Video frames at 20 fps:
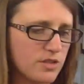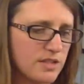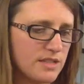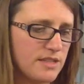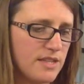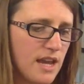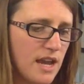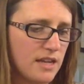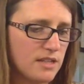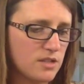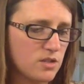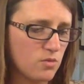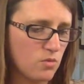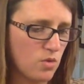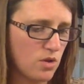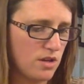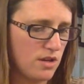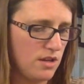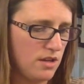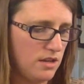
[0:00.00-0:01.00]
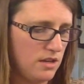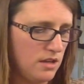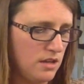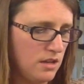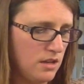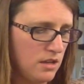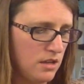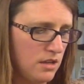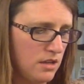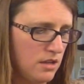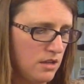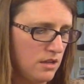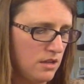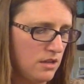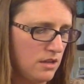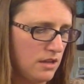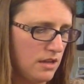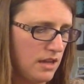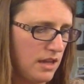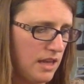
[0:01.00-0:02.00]
a text one,
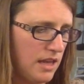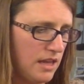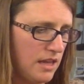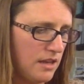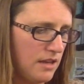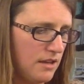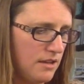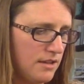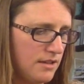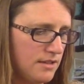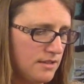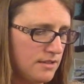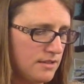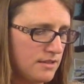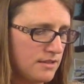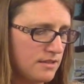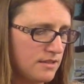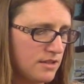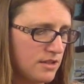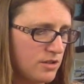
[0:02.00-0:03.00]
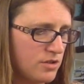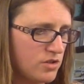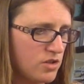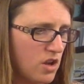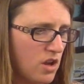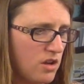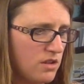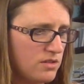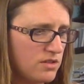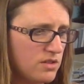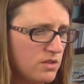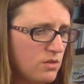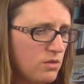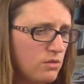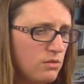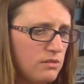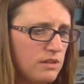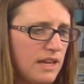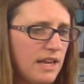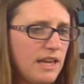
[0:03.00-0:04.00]
and there's
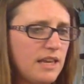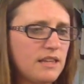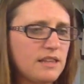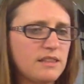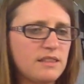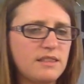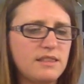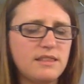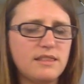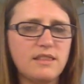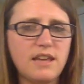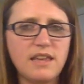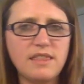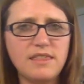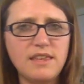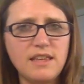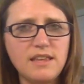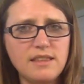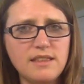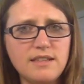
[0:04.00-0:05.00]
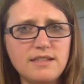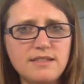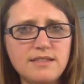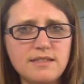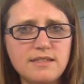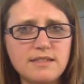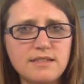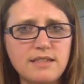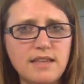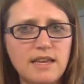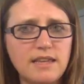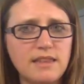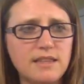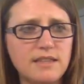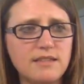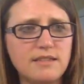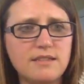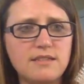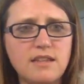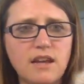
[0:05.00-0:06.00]
also like, I think this is like
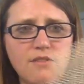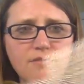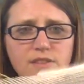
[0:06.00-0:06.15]
the stuff